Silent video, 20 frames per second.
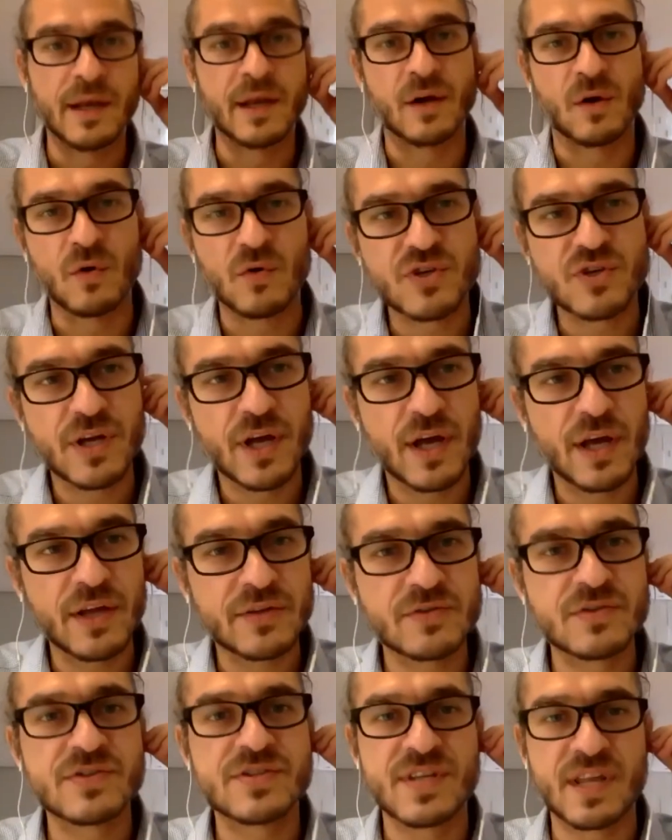
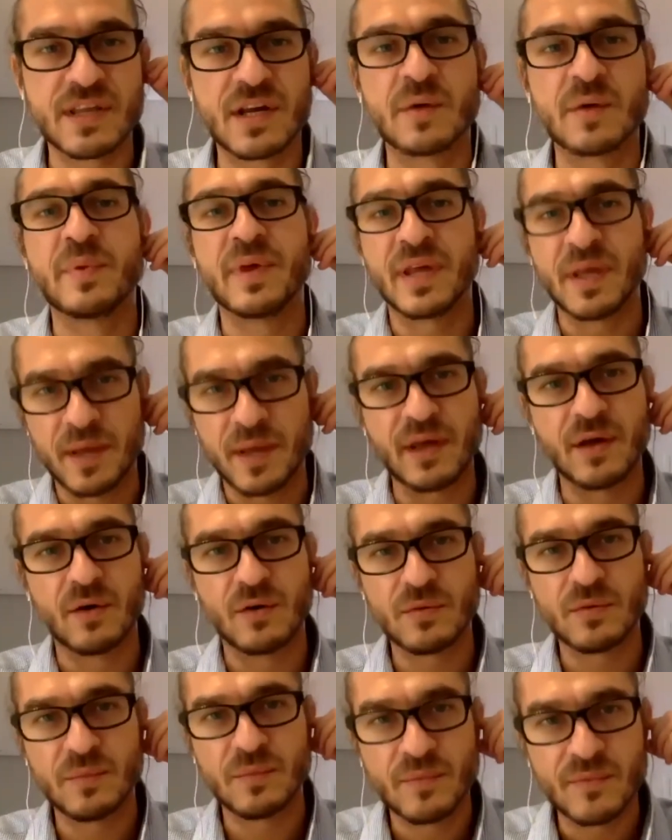negotiators that are being
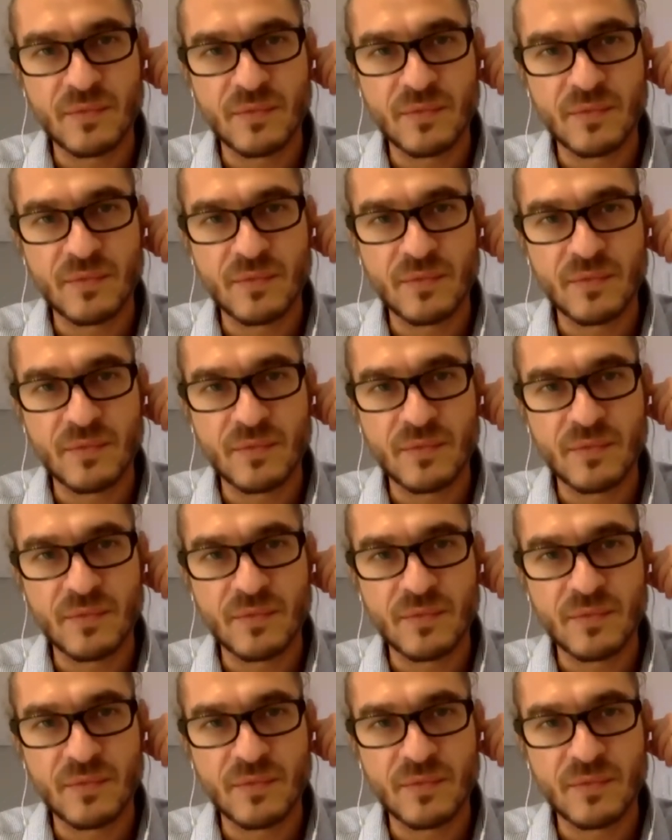killed